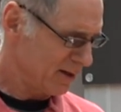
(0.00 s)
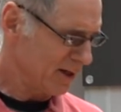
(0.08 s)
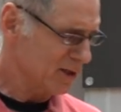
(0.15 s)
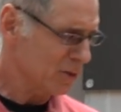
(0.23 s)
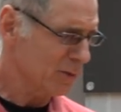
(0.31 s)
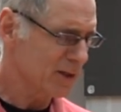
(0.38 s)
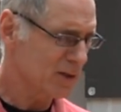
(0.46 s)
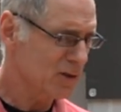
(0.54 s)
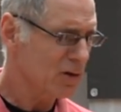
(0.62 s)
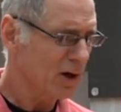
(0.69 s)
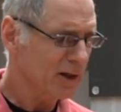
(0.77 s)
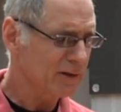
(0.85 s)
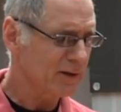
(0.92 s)
Yes, we
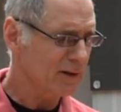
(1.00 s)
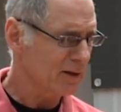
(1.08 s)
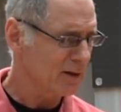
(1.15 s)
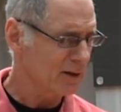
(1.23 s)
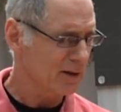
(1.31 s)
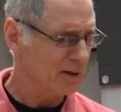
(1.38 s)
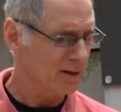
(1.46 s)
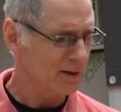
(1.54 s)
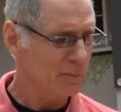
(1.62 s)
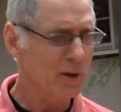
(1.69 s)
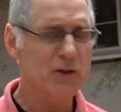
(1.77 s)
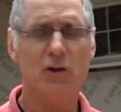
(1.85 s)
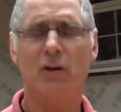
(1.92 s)
talked in
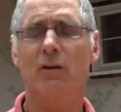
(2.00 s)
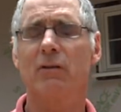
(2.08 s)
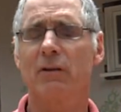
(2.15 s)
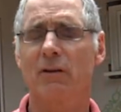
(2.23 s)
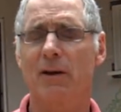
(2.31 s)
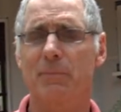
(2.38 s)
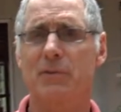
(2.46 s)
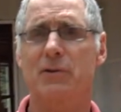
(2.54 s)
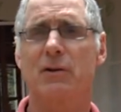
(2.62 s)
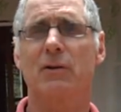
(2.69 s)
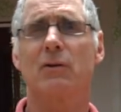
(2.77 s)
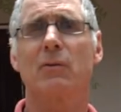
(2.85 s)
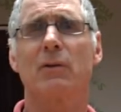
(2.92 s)
a much earlier
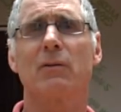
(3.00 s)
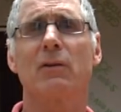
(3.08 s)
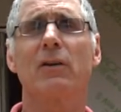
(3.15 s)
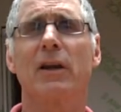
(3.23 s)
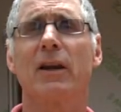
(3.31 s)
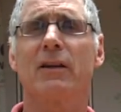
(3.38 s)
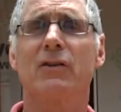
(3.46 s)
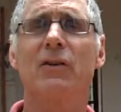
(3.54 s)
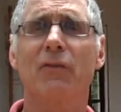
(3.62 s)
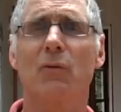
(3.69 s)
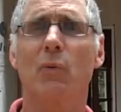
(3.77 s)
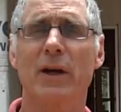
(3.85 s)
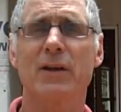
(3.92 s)
episode, we were looking at
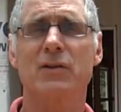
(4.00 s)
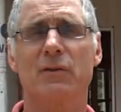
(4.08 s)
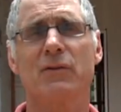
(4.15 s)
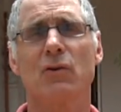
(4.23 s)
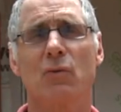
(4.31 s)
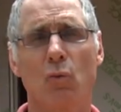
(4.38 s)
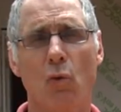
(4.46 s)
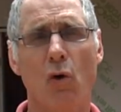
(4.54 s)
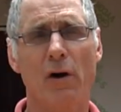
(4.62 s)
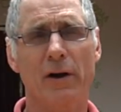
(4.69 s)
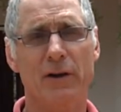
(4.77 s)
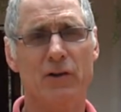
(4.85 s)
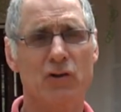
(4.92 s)
different ways of doing
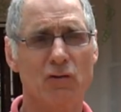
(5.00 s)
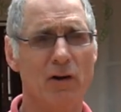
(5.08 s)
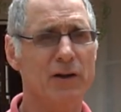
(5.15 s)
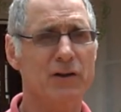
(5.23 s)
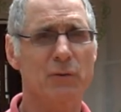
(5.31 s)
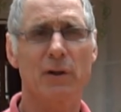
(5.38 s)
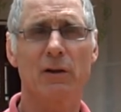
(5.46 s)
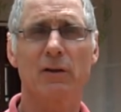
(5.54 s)
wall construction.